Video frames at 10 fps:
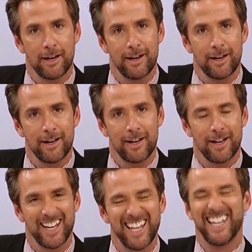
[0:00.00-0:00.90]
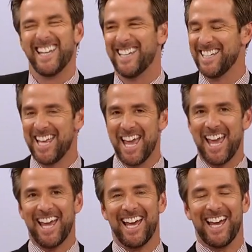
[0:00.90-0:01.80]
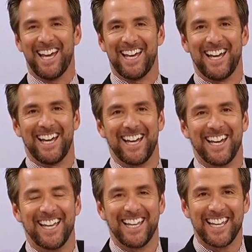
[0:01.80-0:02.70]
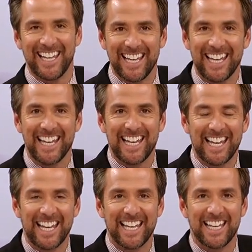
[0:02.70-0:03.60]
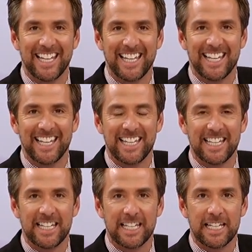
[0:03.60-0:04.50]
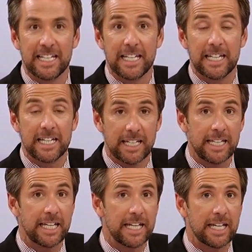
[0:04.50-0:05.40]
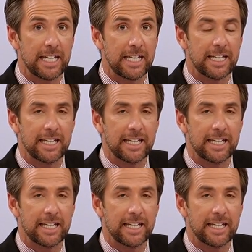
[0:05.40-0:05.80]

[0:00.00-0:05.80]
[no speech]